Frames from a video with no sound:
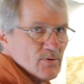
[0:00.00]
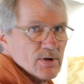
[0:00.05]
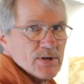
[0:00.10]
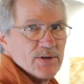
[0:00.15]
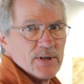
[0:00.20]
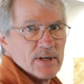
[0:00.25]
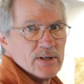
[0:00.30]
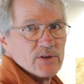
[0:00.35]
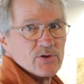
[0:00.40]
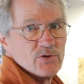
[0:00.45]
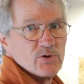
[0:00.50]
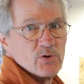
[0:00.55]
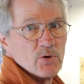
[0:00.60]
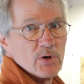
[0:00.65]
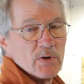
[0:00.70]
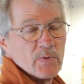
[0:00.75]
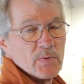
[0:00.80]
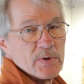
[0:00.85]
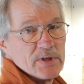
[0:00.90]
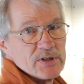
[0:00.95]
Everything's
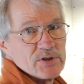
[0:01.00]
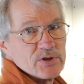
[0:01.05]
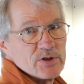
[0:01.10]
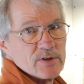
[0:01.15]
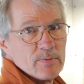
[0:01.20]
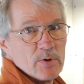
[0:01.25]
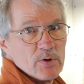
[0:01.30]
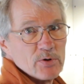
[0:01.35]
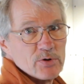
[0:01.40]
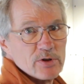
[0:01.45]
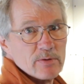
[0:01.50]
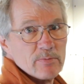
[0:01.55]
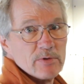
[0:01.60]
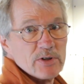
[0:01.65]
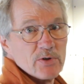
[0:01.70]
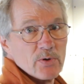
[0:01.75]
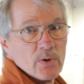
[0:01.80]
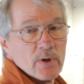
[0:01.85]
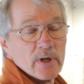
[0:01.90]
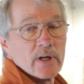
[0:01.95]
doing what it's supposed
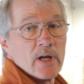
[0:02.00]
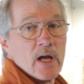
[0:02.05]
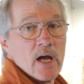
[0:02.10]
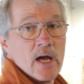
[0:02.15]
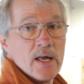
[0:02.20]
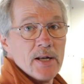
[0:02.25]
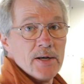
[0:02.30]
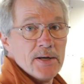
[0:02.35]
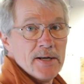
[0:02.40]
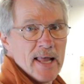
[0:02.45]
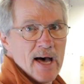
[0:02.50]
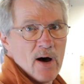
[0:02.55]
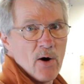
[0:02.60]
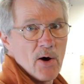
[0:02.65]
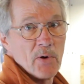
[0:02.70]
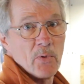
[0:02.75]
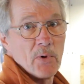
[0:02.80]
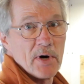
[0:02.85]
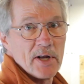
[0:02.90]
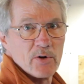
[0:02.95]
to be doing.
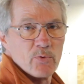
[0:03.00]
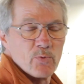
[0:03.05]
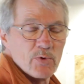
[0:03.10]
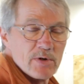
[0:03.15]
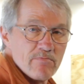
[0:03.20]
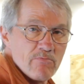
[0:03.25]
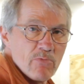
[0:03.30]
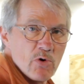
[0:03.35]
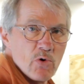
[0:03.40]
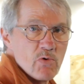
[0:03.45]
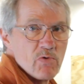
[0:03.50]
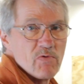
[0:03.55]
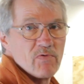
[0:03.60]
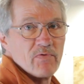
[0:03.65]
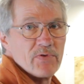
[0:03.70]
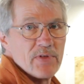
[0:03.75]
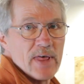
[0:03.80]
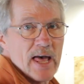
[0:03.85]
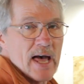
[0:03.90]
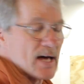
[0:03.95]
Now I want to
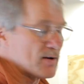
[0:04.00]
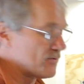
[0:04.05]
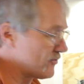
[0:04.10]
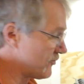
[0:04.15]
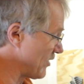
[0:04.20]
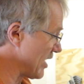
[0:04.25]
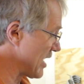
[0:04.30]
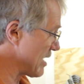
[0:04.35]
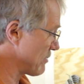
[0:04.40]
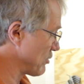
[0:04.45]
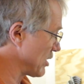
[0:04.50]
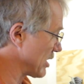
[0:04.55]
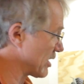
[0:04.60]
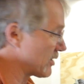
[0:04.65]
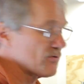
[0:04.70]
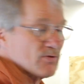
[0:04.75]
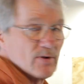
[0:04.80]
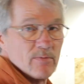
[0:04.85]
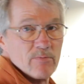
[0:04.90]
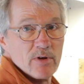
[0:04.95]
remove that
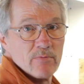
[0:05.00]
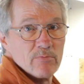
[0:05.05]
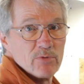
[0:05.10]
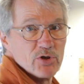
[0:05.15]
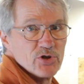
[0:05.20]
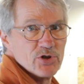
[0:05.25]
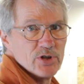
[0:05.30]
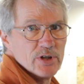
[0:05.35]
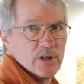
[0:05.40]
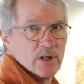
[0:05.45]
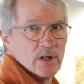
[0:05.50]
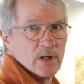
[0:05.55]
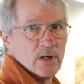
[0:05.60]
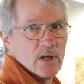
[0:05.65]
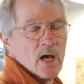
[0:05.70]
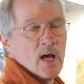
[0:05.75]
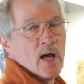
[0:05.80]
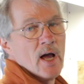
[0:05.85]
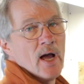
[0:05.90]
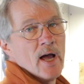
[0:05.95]
fabric from the
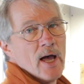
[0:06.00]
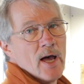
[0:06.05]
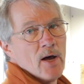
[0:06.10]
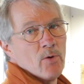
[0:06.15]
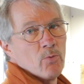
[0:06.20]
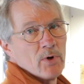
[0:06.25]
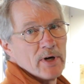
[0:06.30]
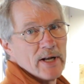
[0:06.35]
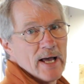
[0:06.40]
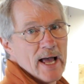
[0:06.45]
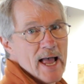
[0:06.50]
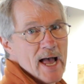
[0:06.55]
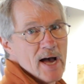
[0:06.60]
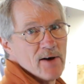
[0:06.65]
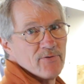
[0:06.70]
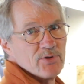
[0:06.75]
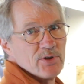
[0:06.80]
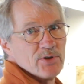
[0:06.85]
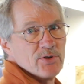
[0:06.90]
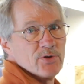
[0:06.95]
machine, and what I
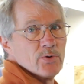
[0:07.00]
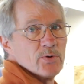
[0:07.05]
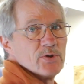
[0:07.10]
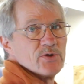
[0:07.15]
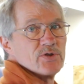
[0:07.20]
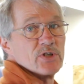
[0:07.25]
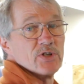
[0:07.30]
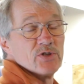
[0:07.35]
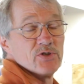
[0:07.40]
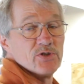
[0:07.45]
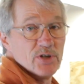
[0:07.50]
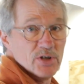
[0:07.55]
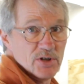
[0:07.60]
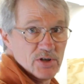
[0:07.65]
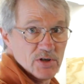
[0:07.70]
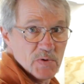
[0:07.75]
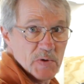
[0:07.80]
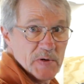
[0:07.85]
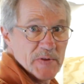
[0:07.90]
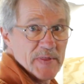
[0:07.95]
have to do is
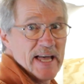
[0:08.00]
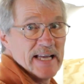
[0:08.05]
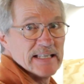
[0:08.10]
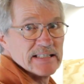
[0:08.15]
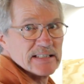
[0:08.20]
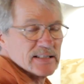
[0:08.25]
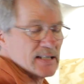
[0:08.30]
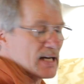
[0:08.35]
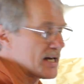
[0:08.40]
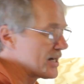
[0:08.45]
continue in that